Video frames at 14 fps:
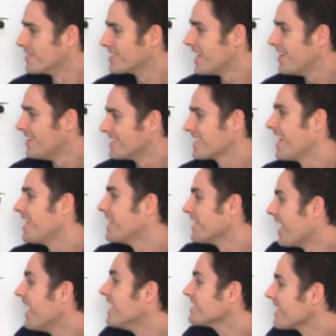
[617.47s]
and so it's kind
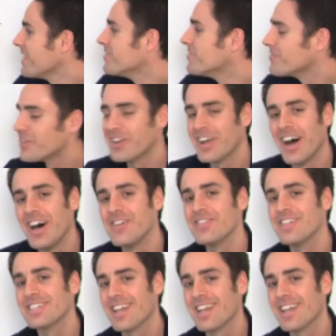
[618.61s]
of nice kind of four and a half